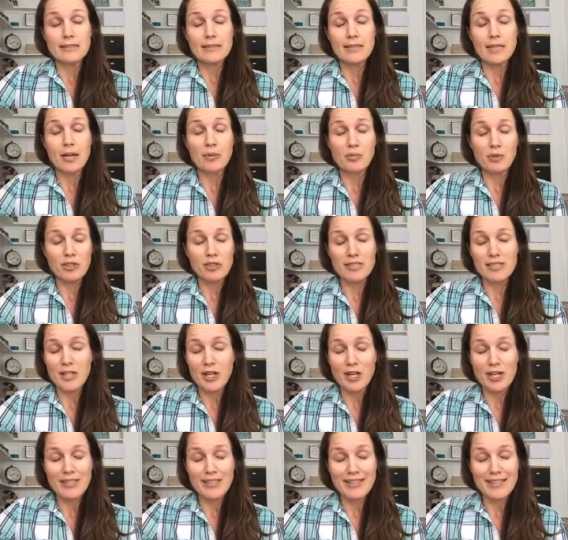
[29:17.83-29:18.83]
I'm really
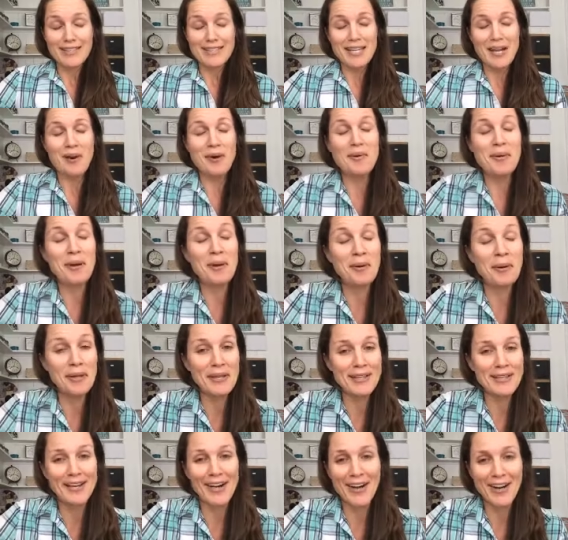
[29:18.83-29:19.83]
sorry, because that would be
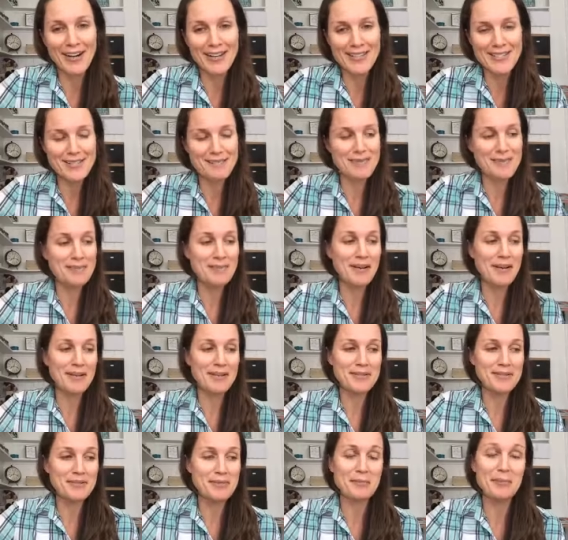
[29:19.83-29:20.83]
really hard to be
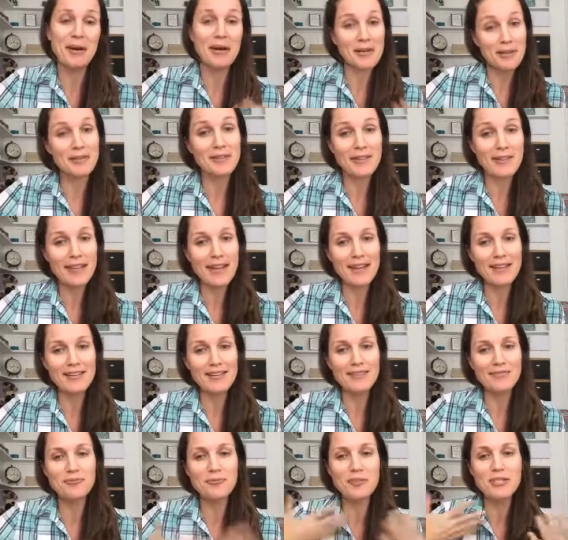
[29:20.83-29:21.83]
married to a partner that
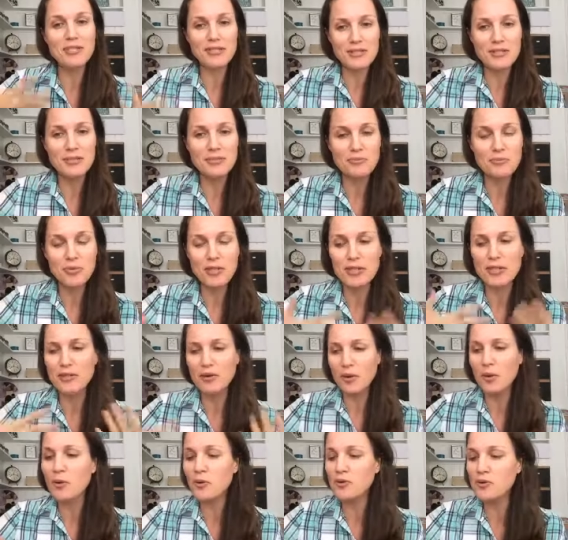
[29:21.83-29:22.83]
would
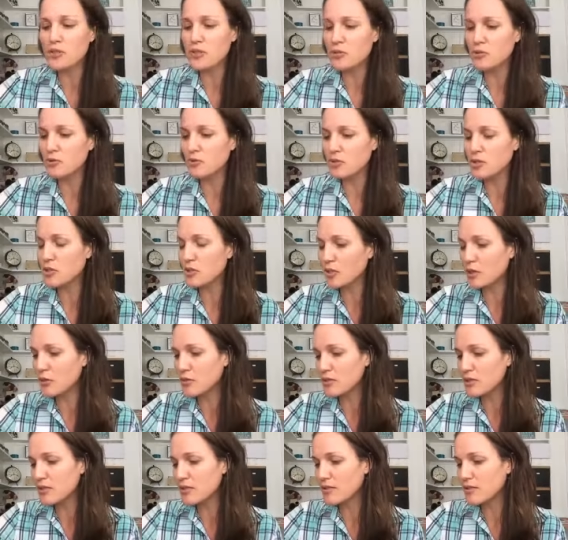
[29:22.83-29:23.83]
hold you to
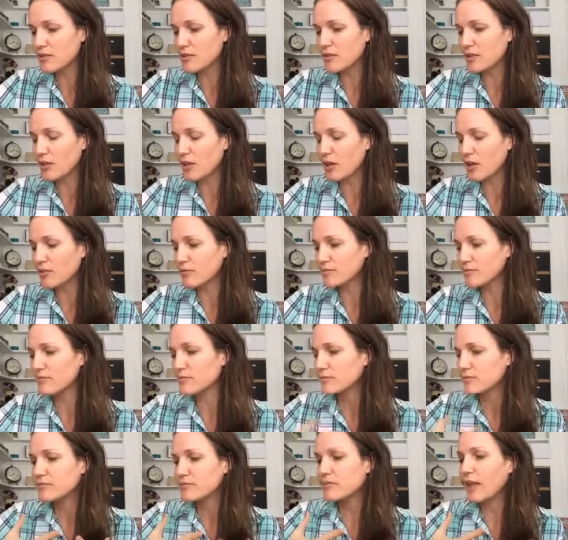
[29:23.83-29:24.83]
those, you know.
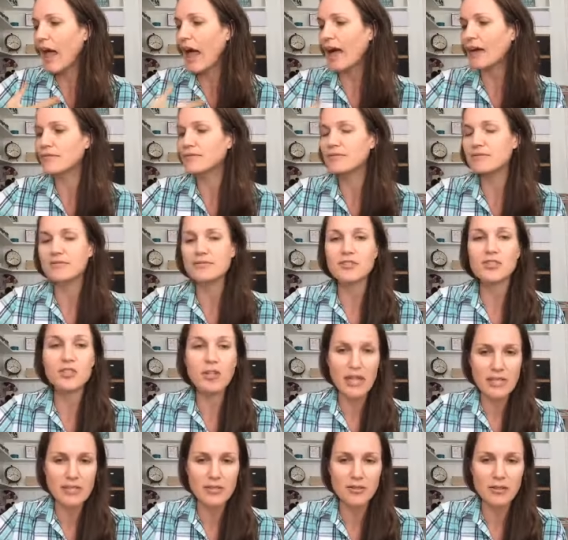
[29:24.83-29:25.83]
Ah, you
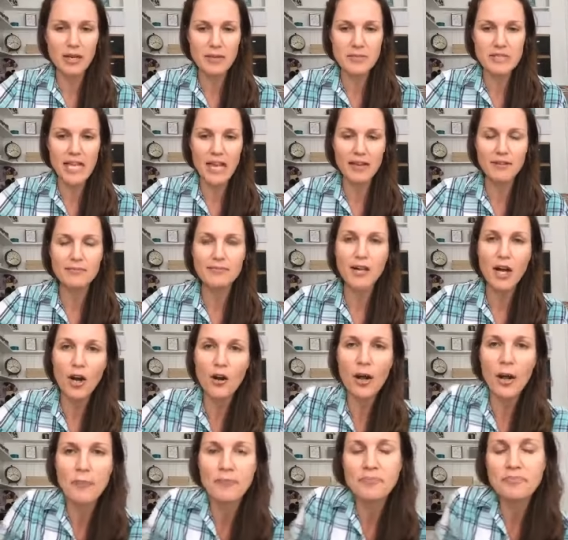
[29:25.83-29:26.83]
guys know what I'm saying.
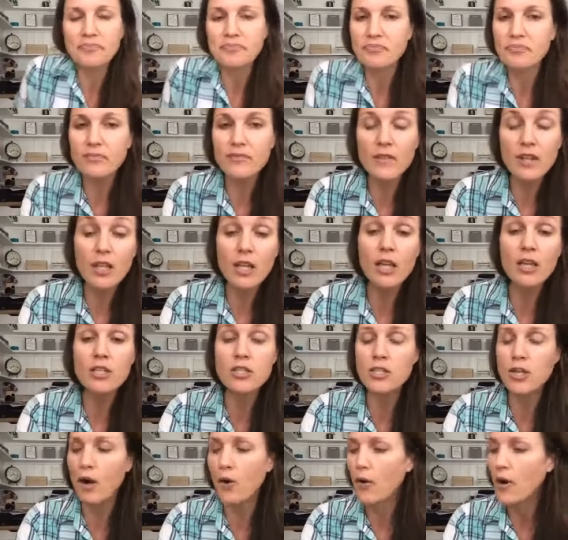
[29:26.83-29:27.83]
Okay.
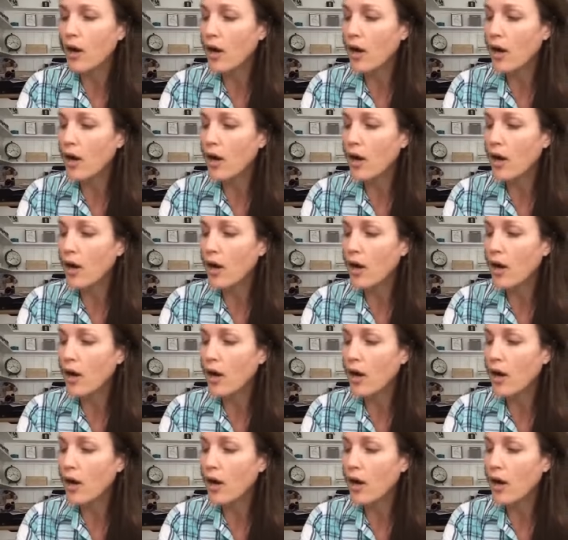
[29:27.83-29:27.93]
So